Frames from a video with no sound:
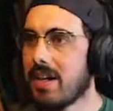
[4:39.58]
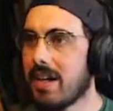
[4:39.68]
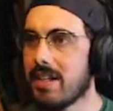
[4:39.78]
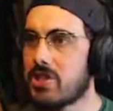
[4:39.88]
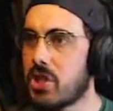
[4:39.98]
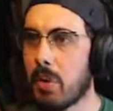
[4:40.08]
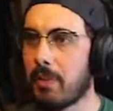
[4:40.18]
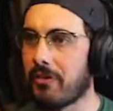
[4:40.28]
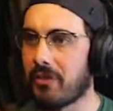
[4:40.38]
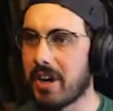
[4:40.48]
It's
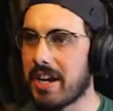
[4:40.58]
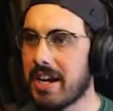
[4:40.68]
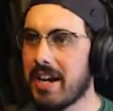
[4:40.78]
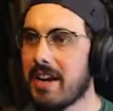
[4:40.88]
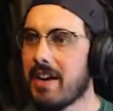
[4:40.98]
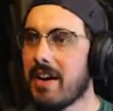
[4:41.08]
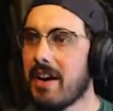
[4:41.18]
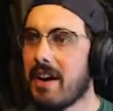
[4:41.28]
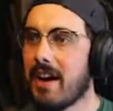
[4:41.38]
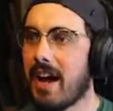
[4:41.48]
super freaky,
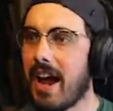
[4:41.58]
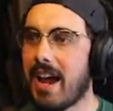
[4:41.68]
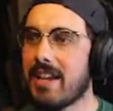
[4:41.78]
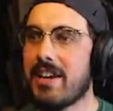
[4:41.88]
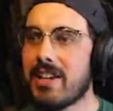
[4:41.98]
and